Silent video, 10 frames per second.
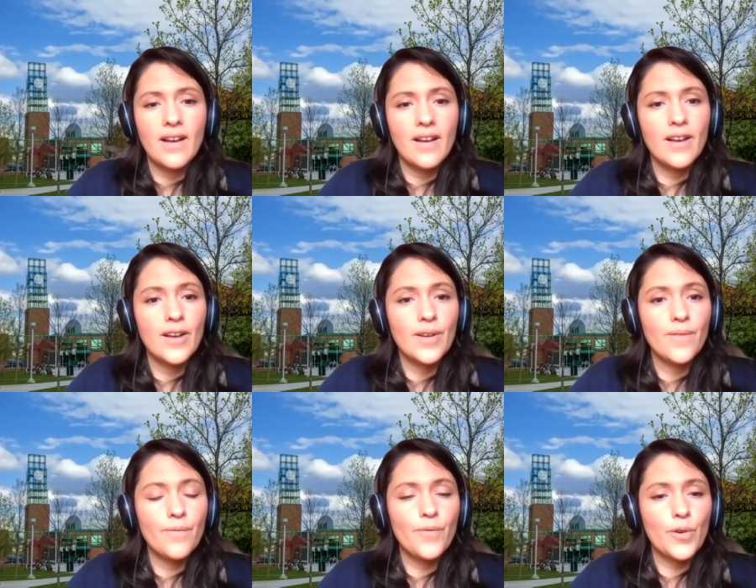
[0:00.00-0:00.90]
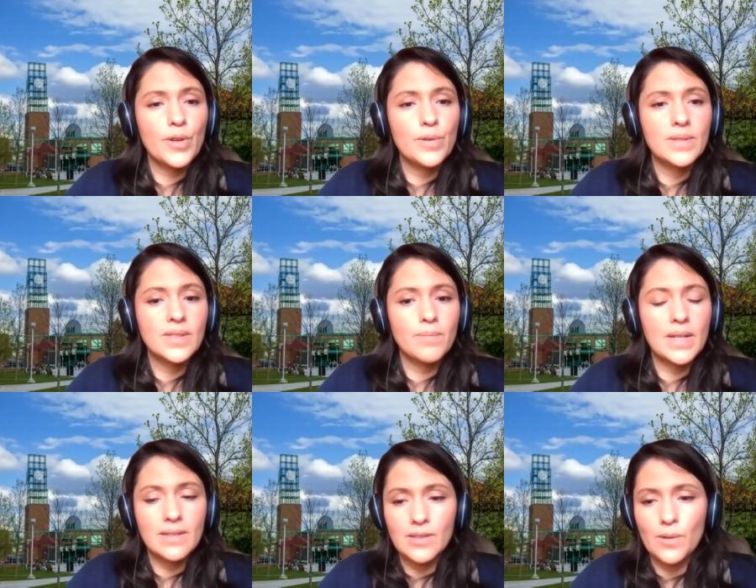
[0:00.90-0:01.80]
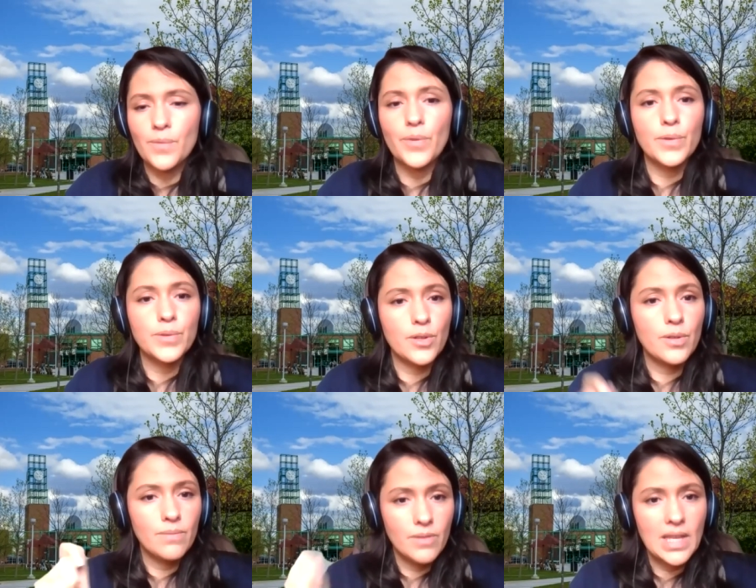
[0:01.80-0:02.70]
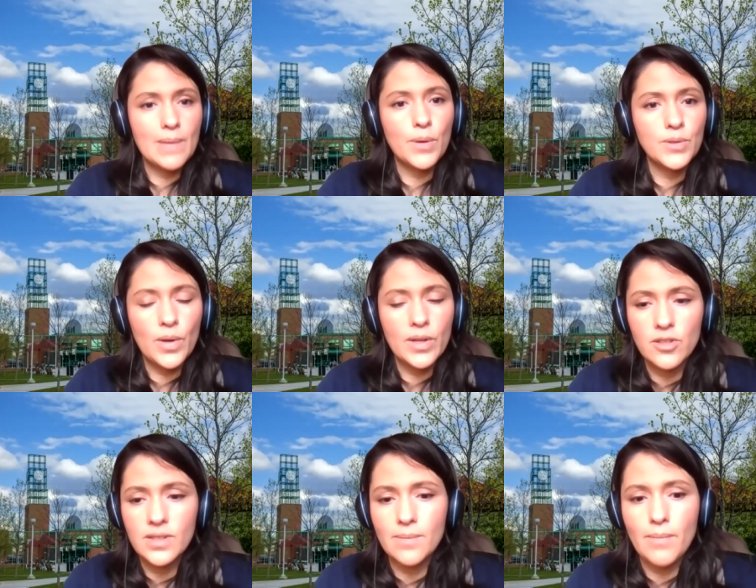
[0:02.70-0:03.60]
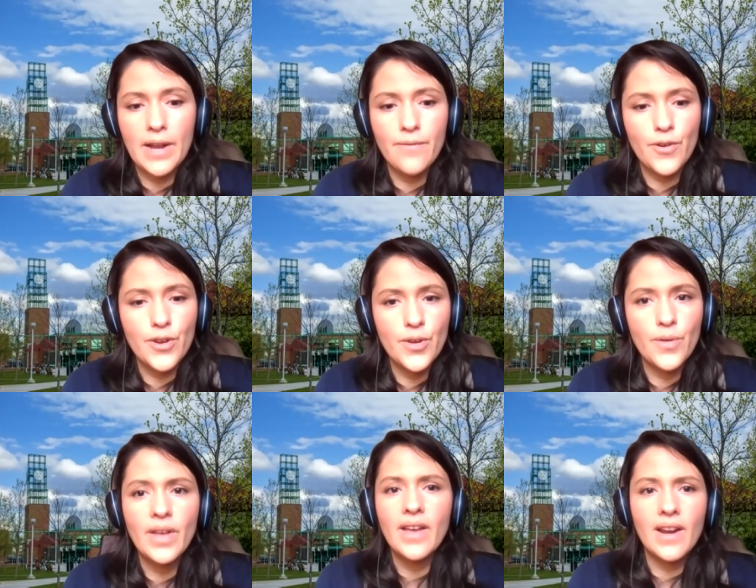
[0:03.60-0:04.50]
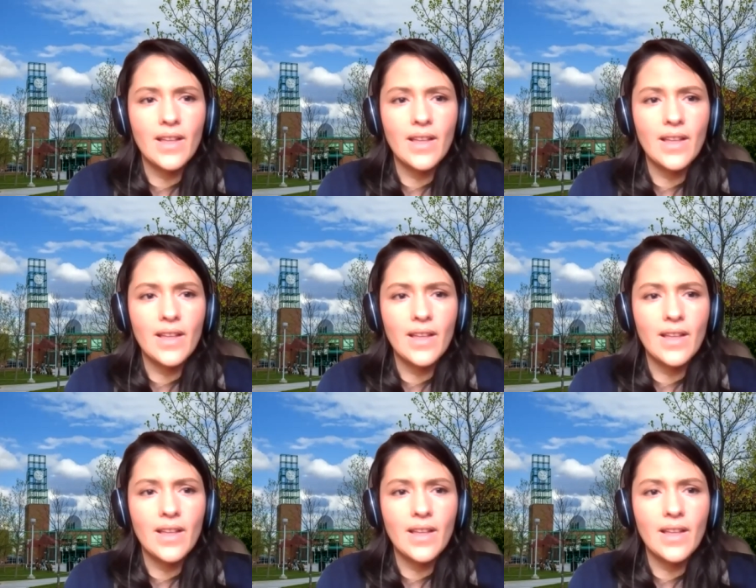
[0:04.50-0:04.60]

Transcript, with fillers: Uh, for you to submit. So those are, keep those questions in mind for you.